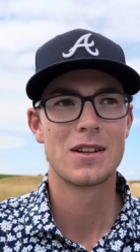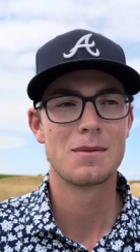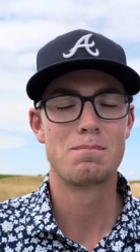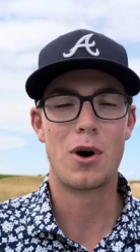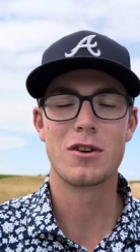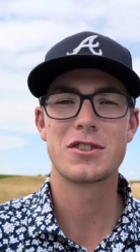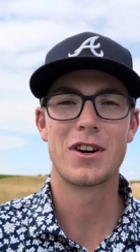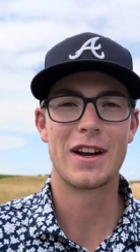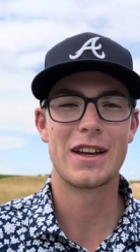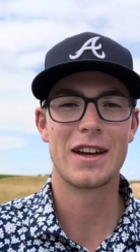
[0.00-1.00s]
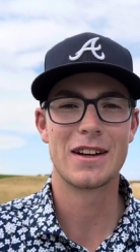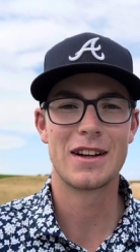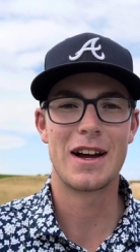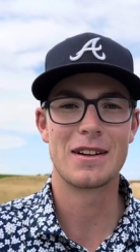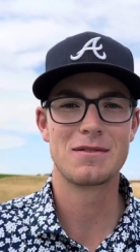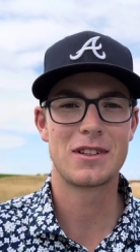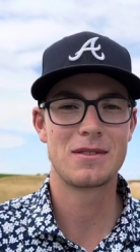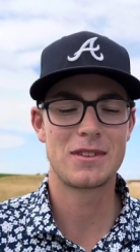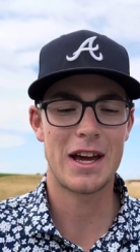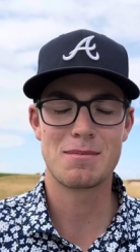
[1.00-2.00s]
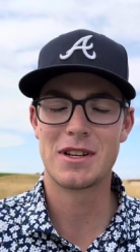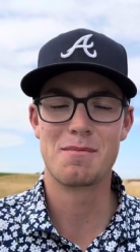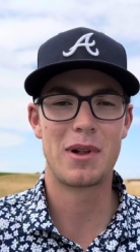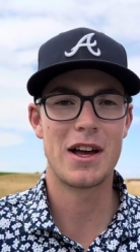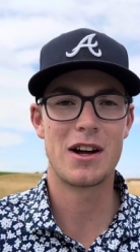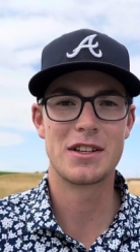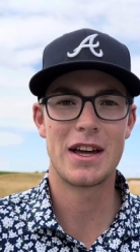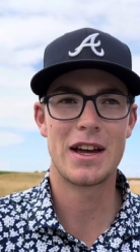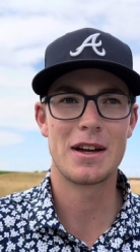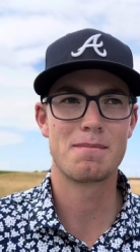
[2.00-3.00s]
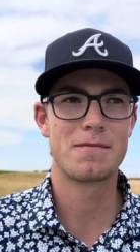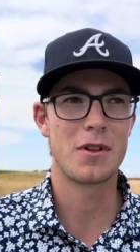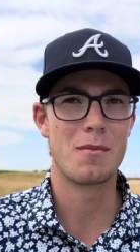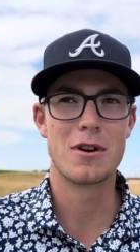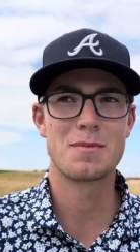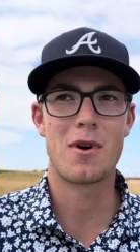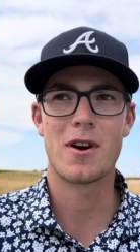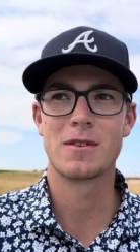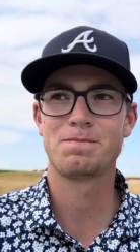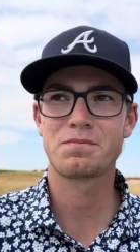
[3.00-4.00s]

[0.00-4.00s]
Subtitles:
Ball striking. I kept it in play all day for the most part.